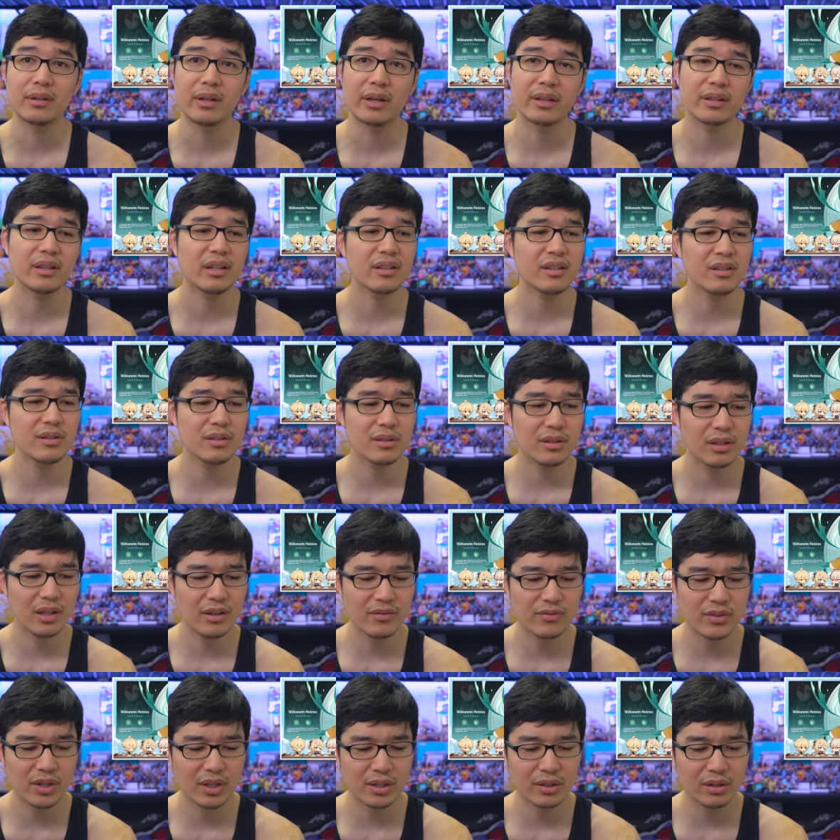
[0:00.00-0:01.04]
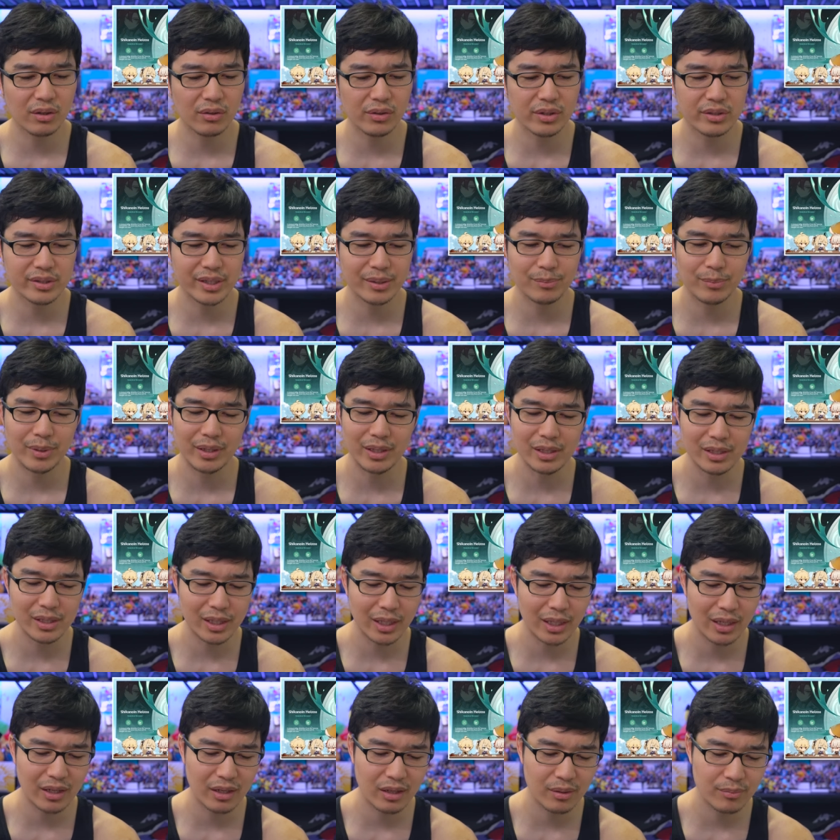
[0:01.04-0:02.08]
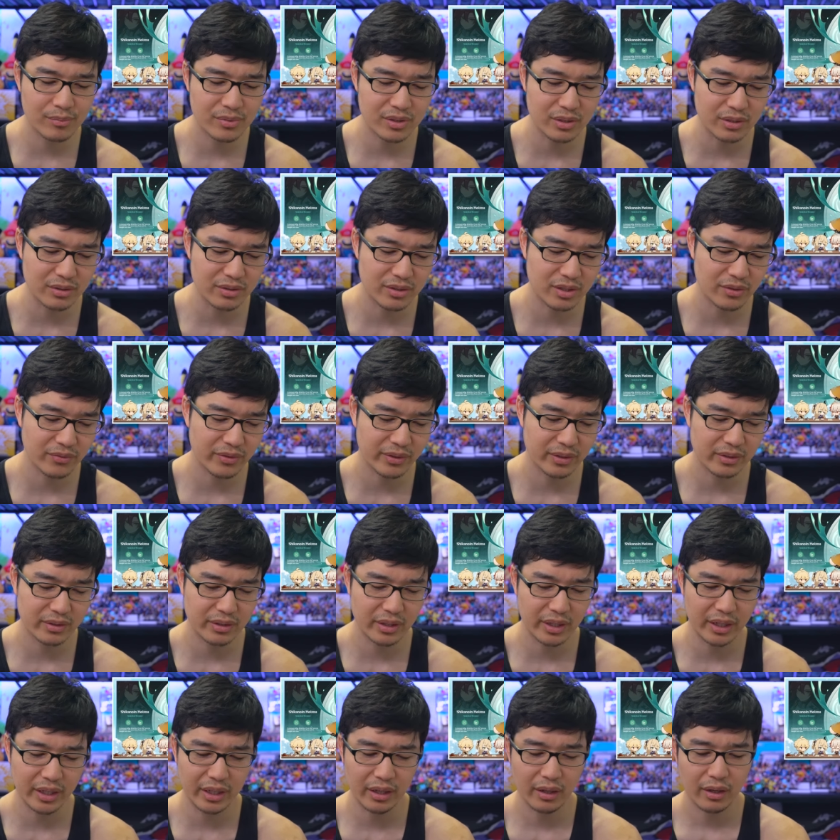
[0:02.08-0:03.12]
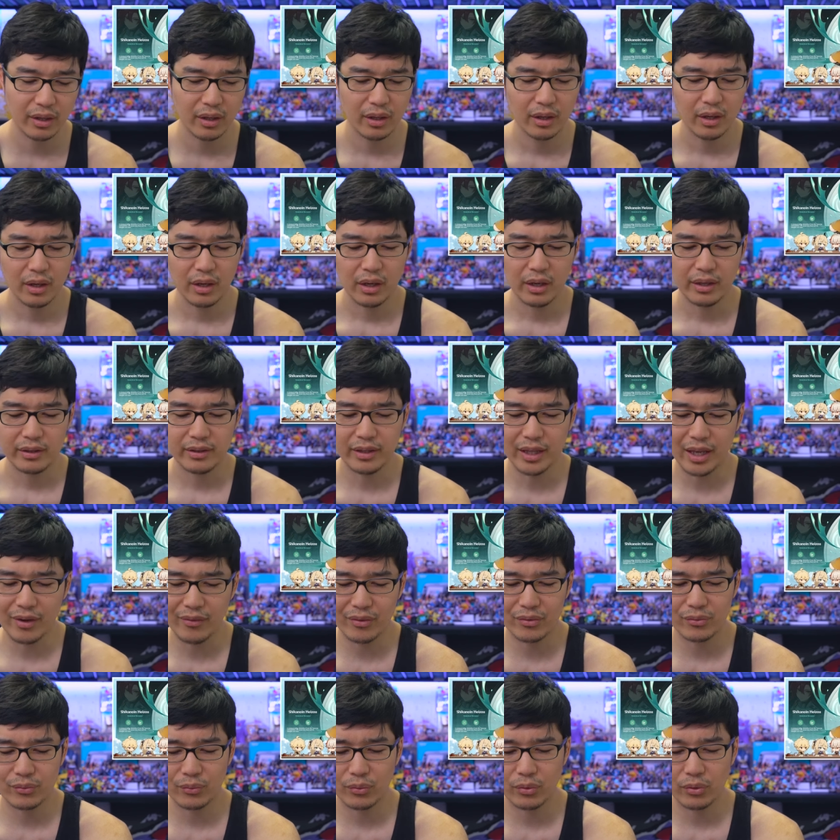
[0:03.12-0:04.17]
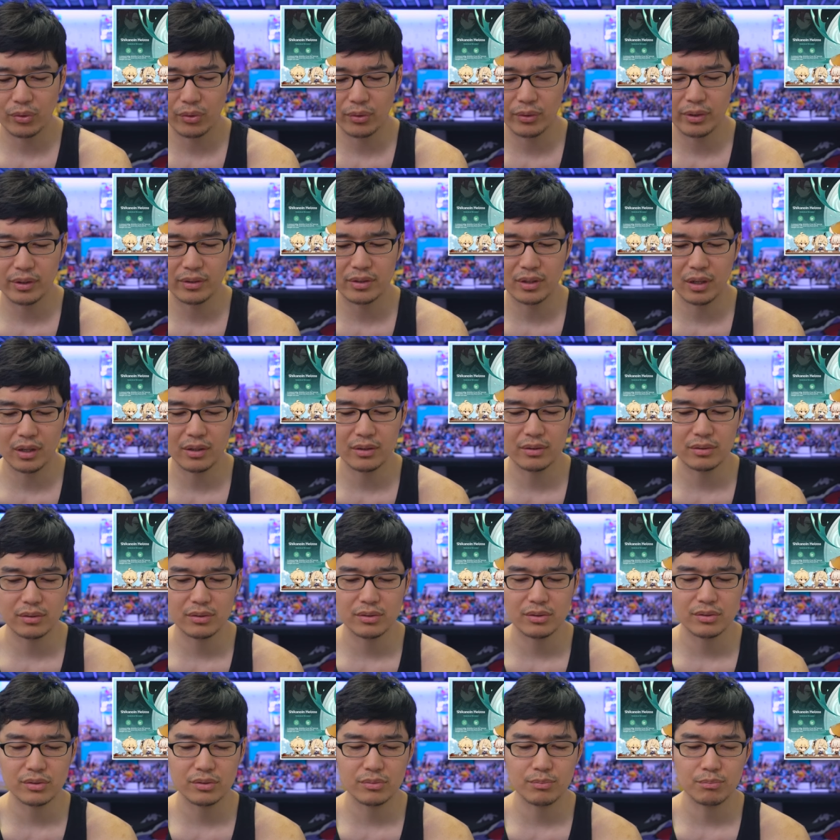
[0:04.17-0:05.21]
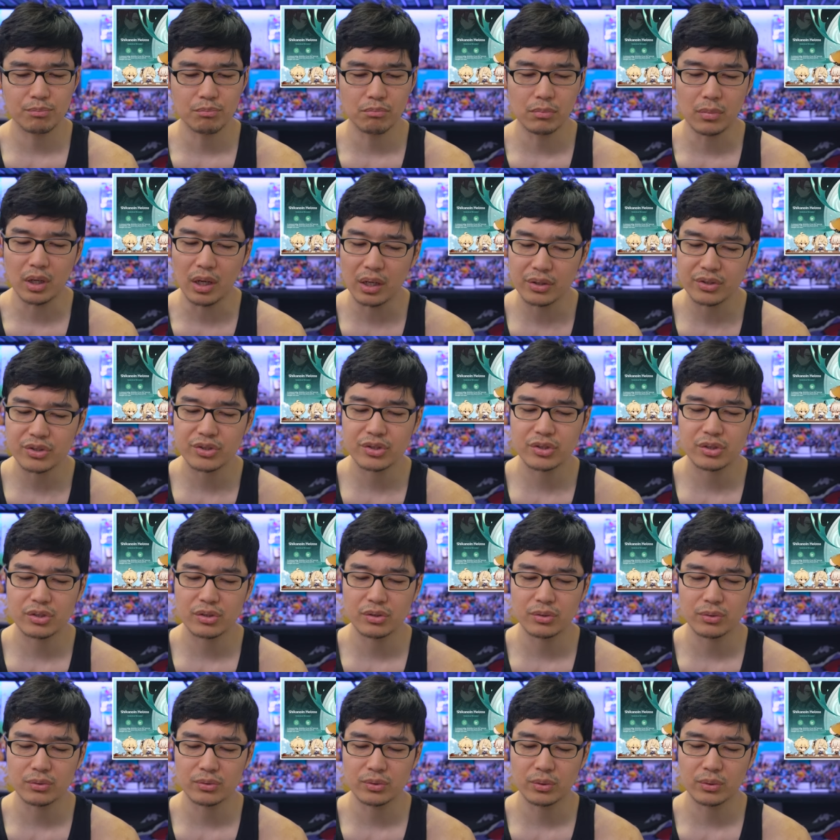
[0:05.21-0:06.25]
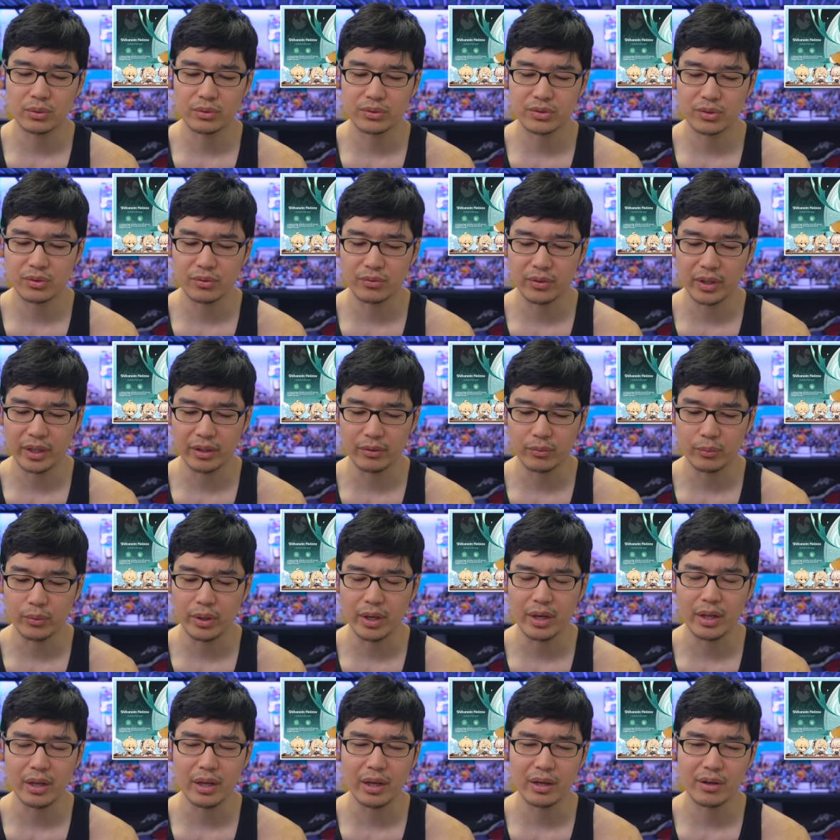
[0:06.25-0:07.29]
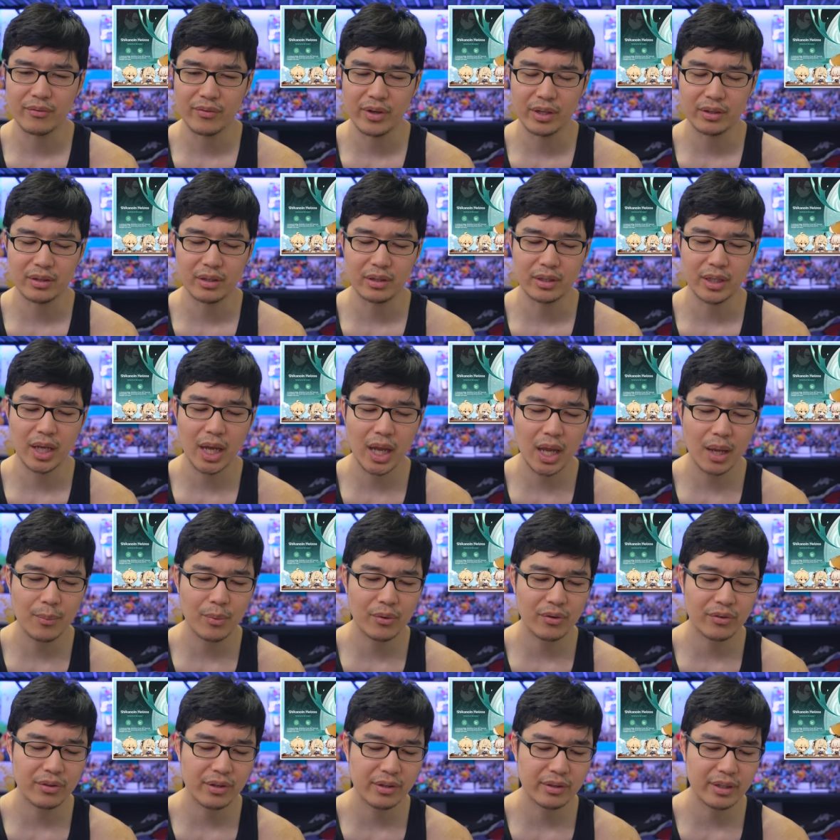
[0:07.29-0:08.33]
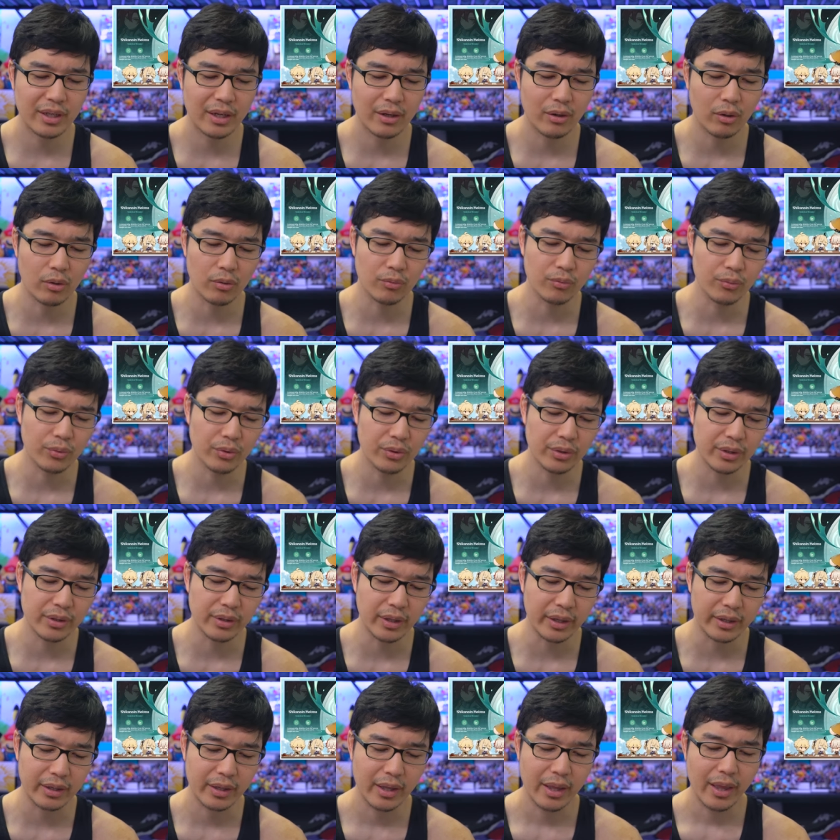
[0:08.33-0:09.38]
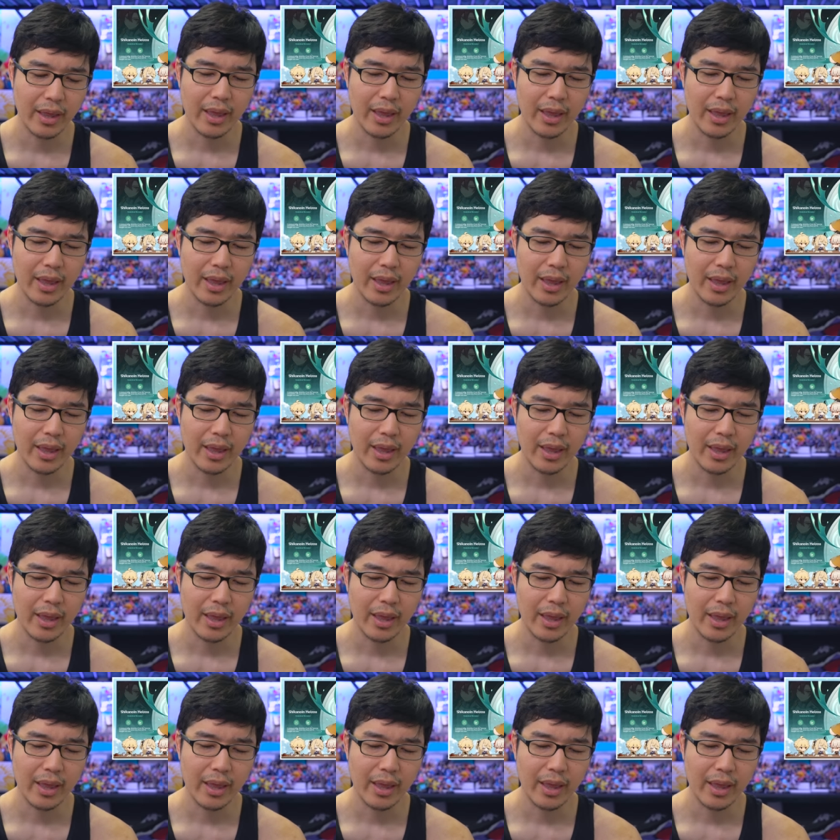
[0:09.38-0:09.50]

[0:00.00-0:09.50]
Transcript: Like they, they they've done all these like mini games and stuff like that they haven't really done much to sort of like re-innovate the game or anything like that, or really like